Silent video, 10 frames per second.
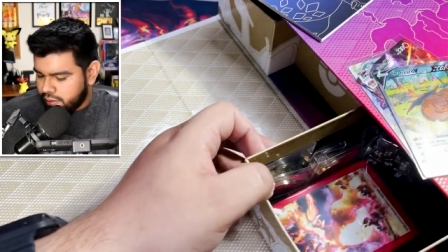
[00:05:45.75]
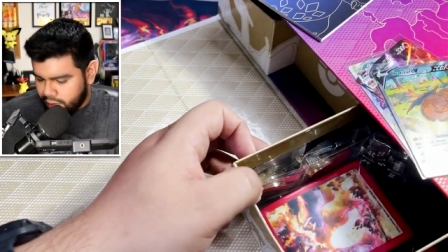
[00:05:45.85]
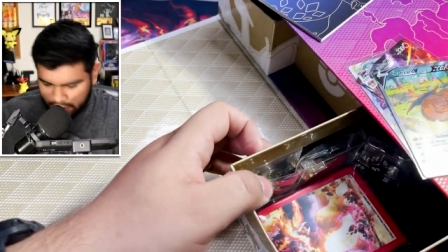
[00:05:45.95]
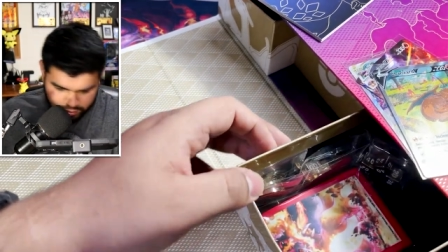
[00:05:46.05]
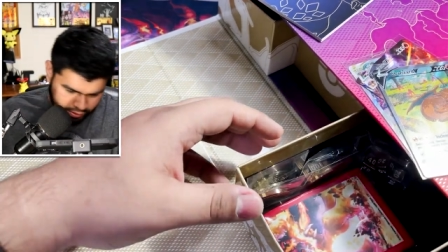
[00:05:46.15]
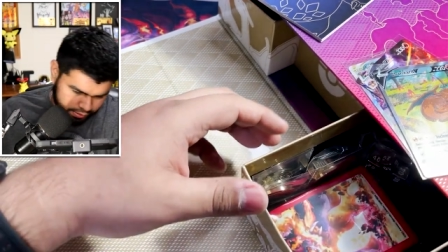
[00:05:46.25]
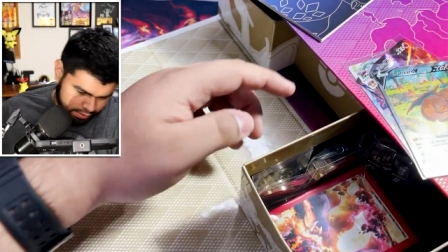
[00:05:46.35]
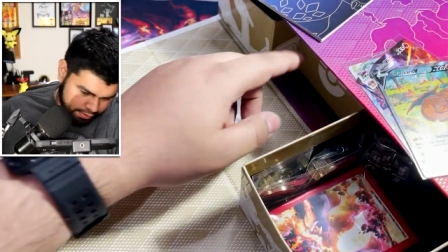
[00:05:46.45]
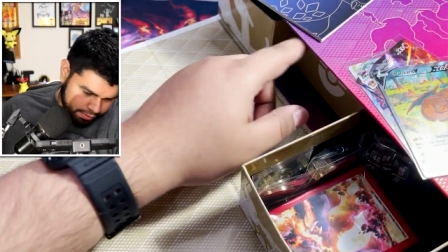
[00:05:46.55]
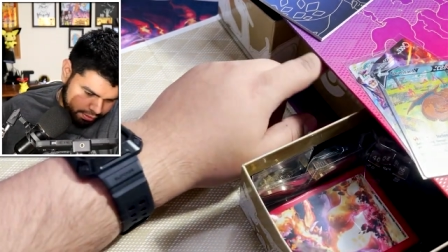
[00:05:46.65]
All right,
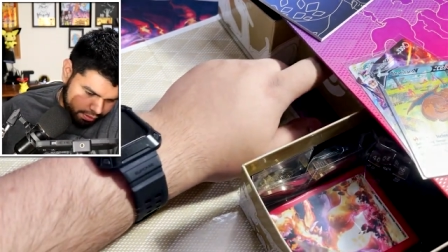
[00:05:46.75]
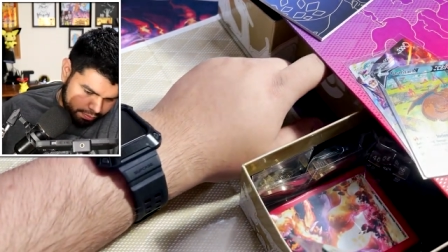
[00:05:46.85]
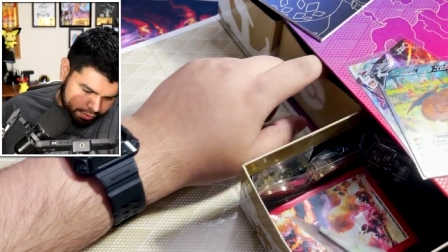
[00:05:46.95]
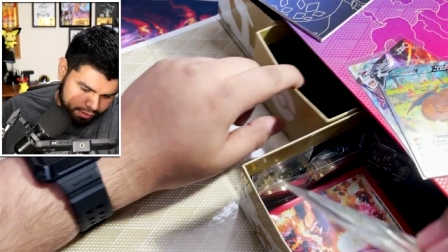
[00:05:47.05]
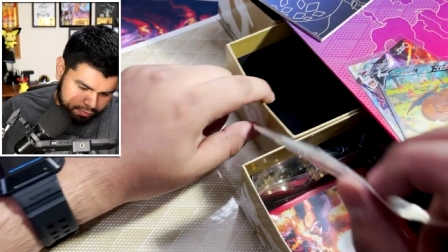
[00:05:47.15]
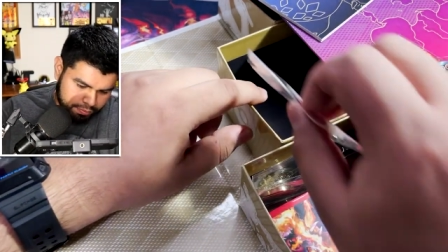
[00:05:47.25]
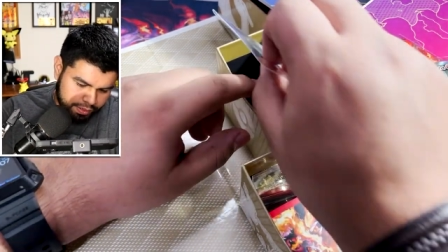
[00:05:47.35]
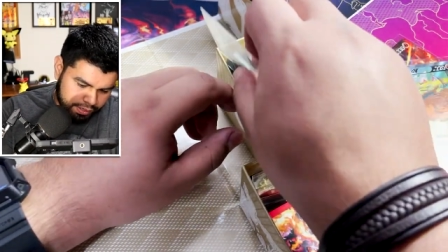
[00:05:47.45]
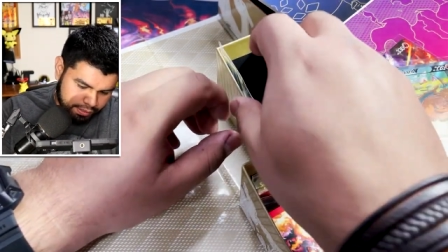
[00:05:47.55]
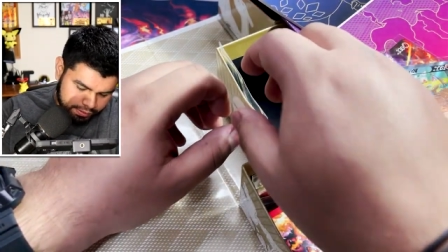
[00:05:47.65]
I'm actually gonna put this one
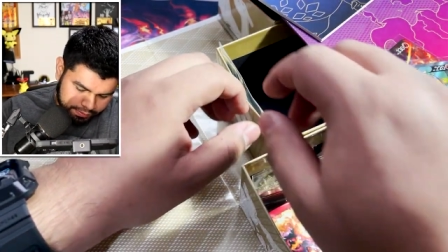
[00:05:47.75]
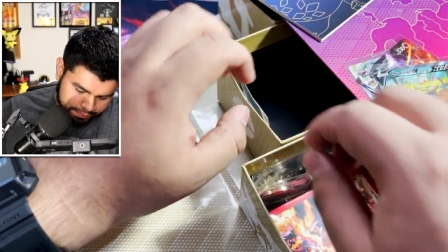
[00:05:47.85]
back.